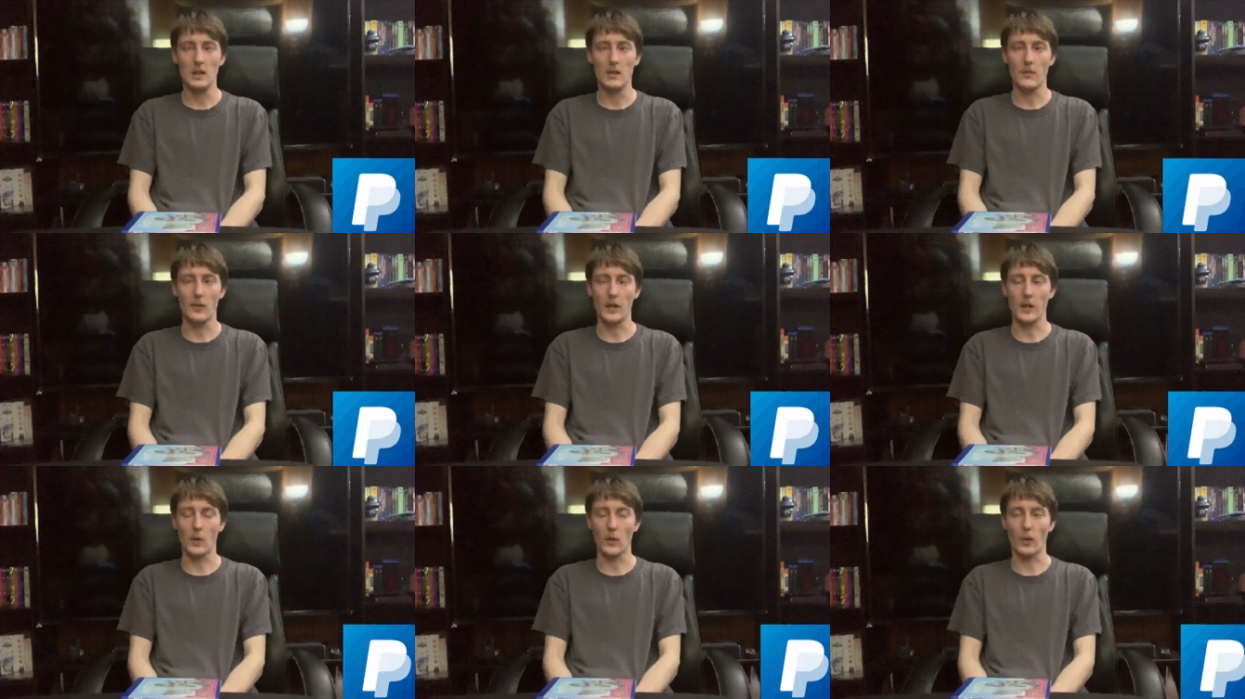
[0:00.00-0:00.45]

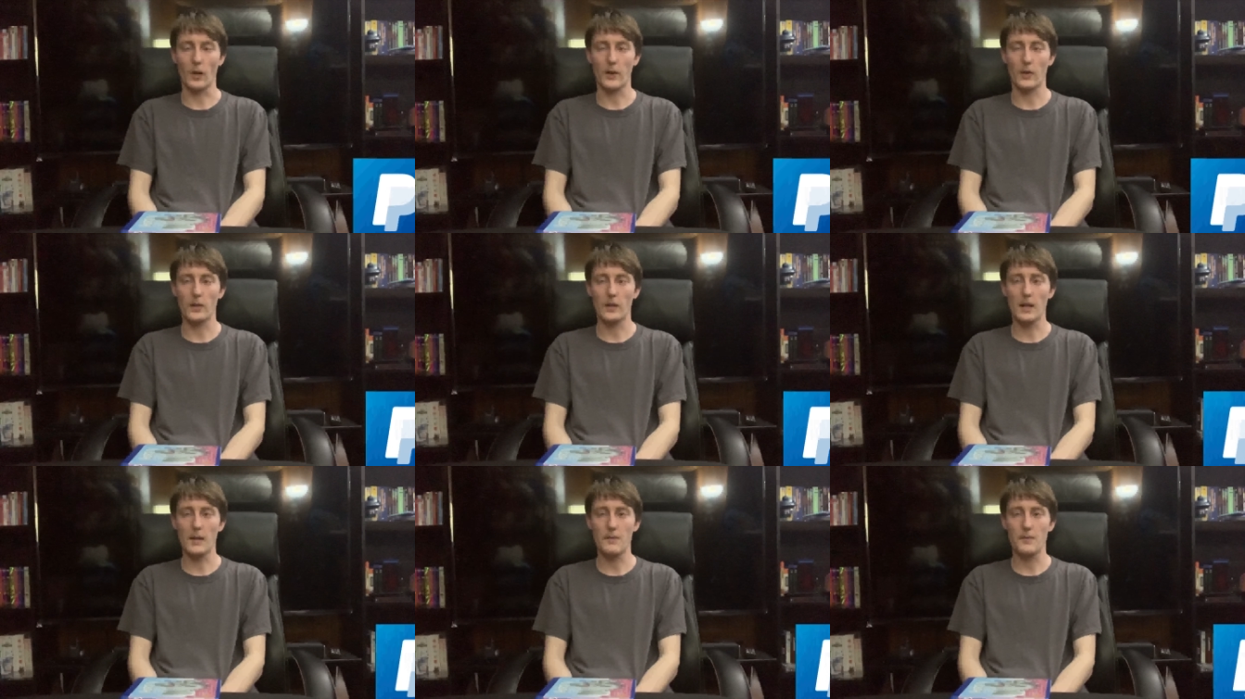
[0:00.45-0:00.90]
If you don't want to
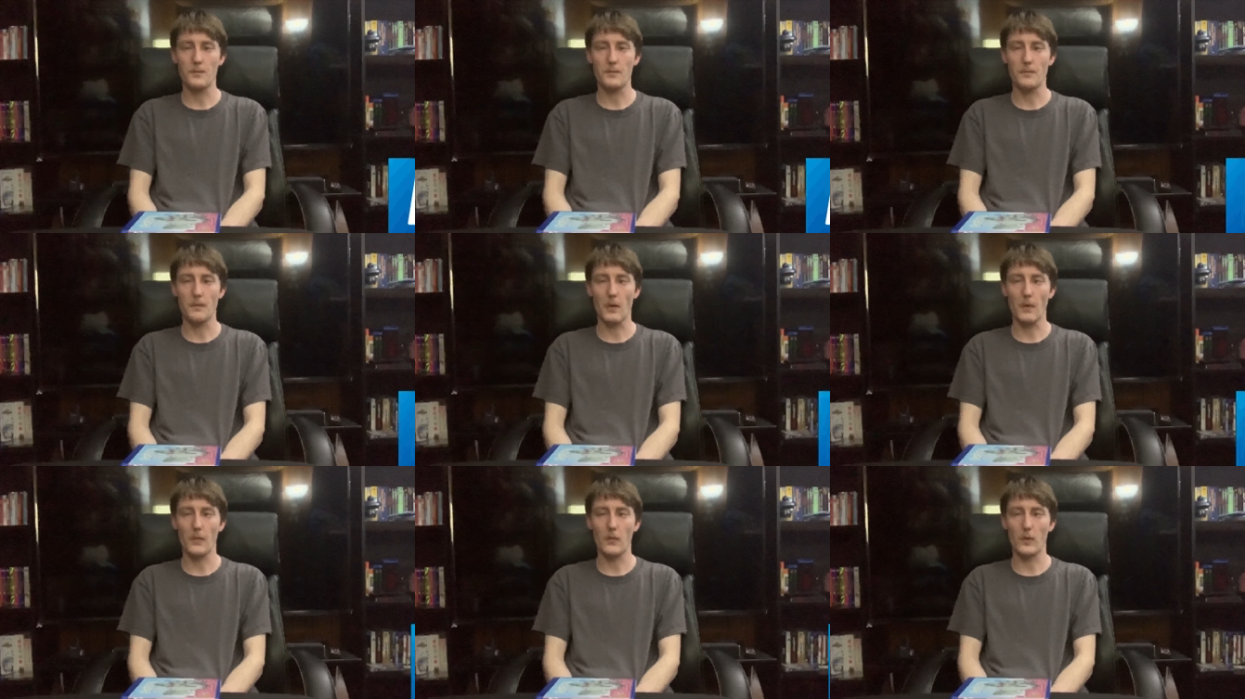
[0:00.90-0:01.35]
do that,
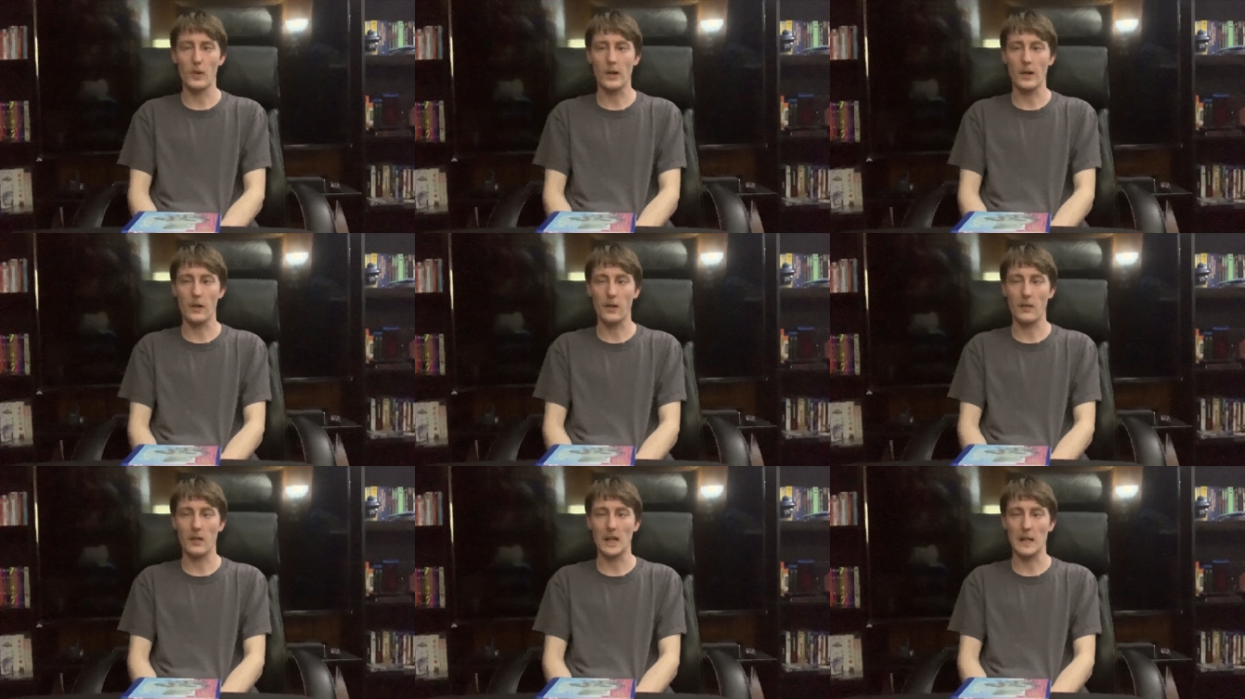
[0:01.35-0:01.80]
perfectly
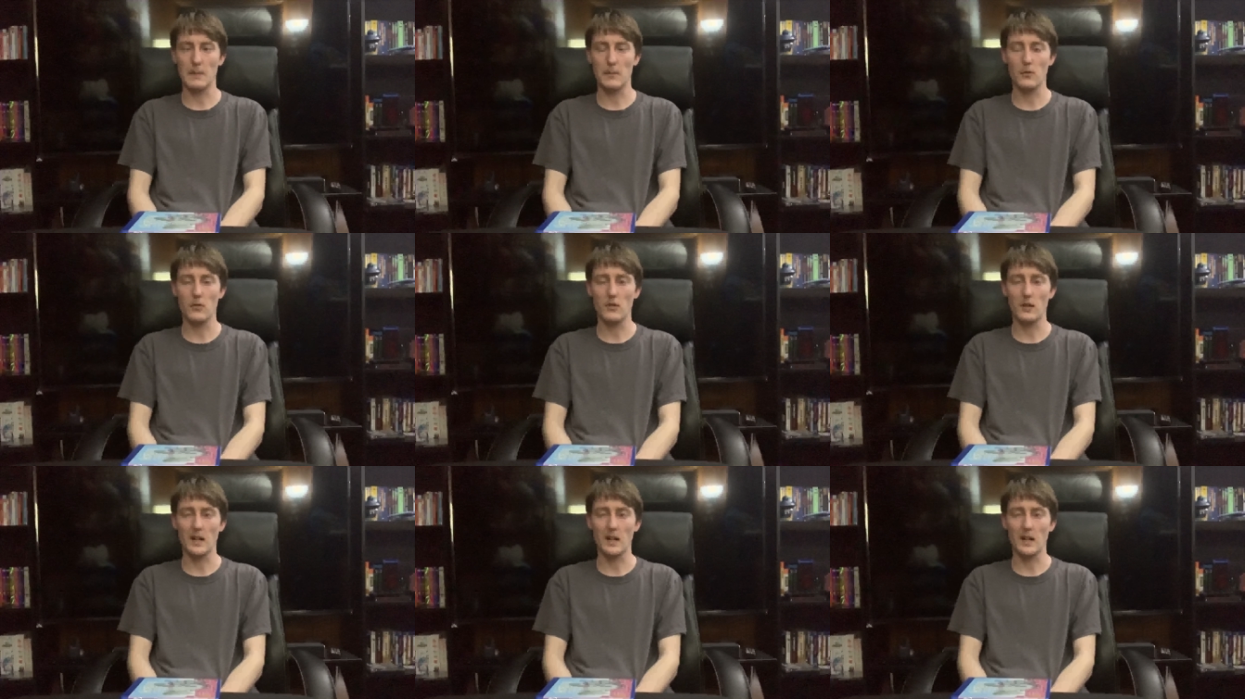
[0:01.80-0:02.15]
understandable.